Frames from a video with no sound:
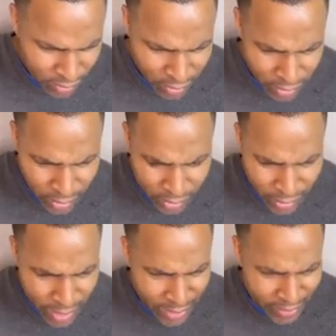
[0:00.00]
and he's
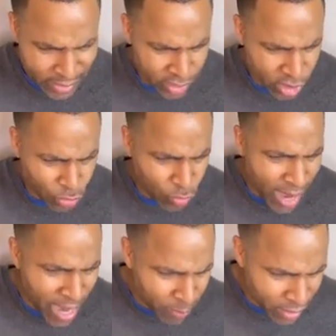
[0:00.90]

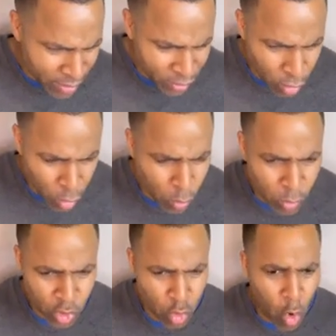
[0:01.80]
describing those who are
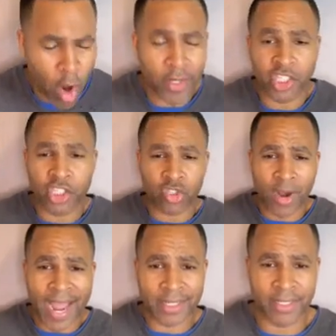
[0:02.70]
distracted
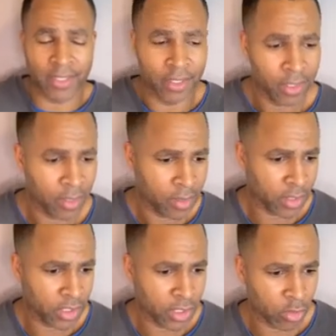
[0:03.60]
the
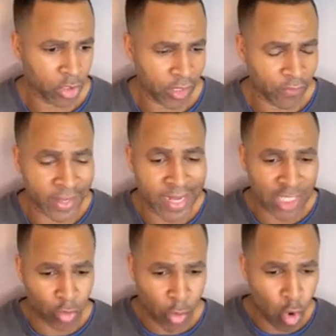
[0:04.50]
children of Israel who
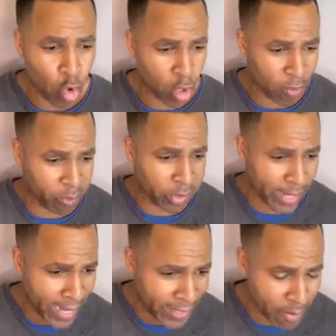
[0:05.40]
complained
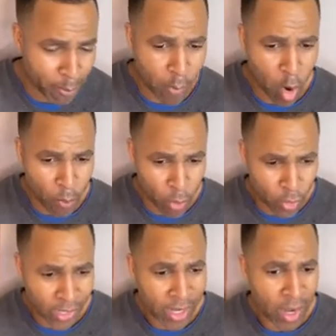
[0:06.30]
and murmured
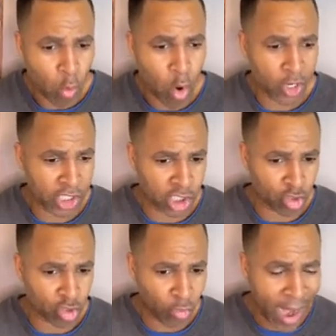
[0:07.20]
were
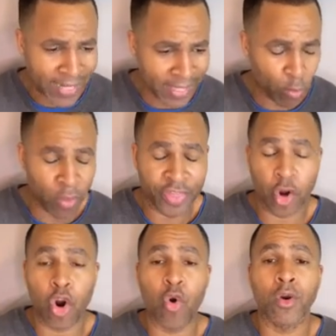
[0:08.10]
distracted with their own
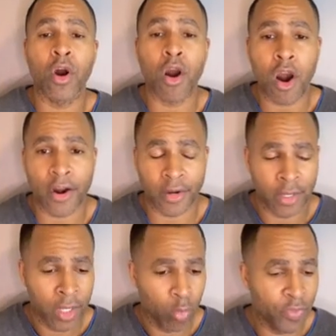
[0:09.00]
heart, with
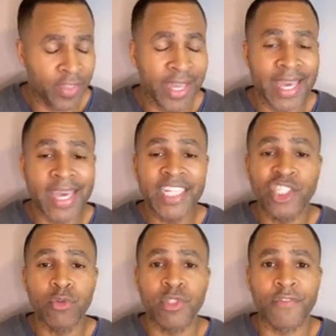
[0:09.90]
the issues of
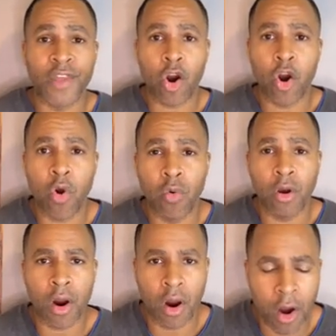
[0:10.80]
their own
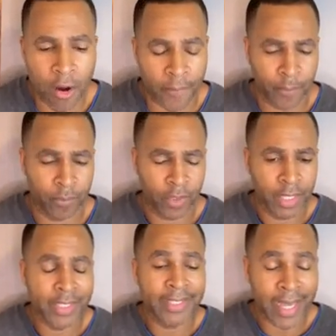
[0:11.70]
heart.
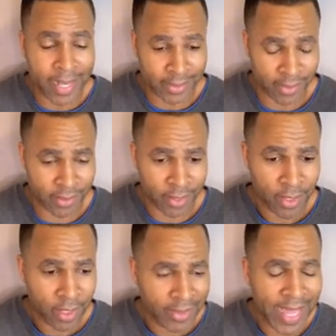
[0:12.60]
Yes, they
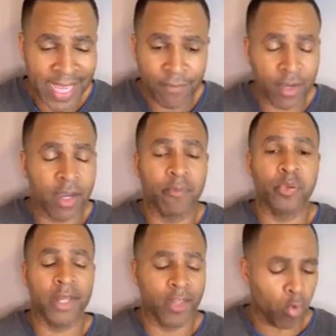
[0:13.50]
even complained. The Word of
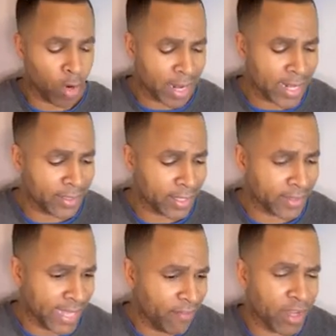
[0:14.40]
God says they even
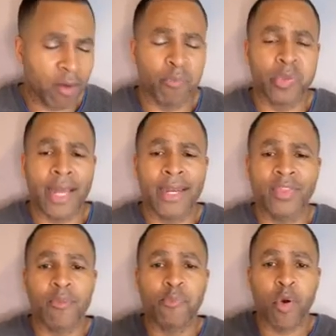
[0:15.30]
complained at the
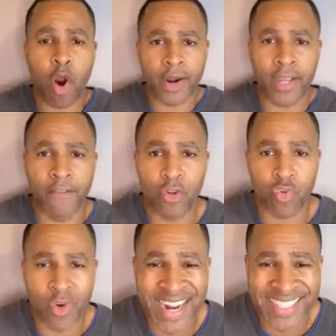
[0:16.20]
parting of the Red
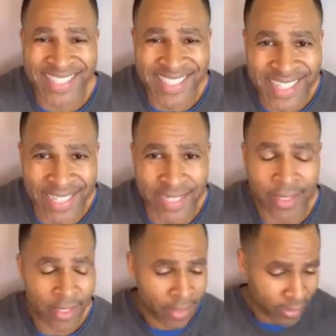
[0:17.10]
Sea.
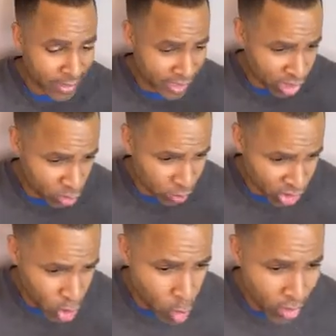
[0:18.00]
This is what's going
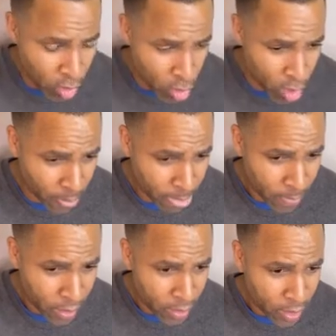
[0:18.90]
on.
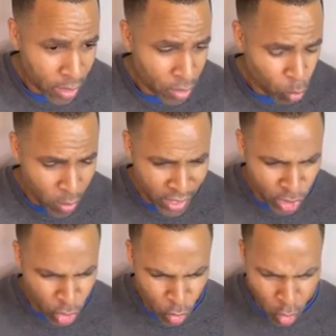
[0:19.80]
When you
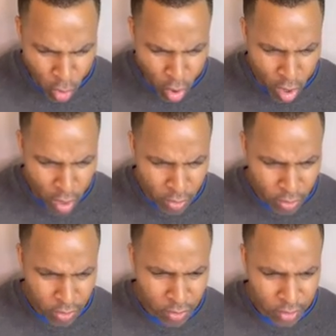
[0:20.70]
are
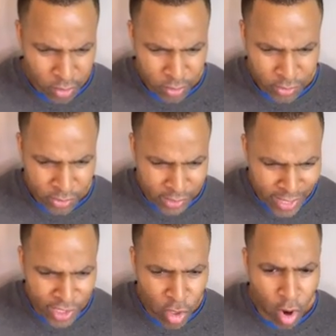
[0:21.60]
setting your
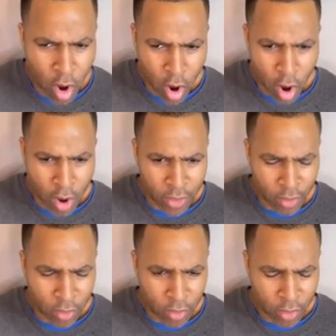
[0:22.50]
heart
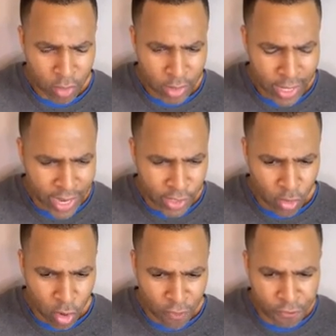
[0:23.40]
and your
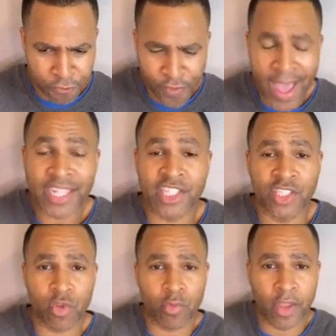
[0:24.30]
affections on the
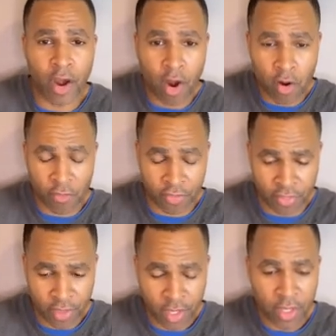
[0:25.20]
earth,
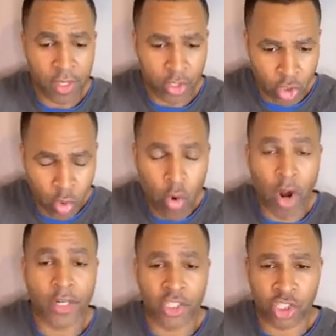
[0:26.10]
you are
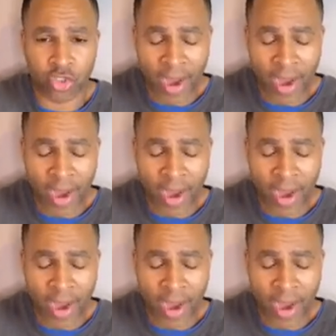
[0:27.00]
distracted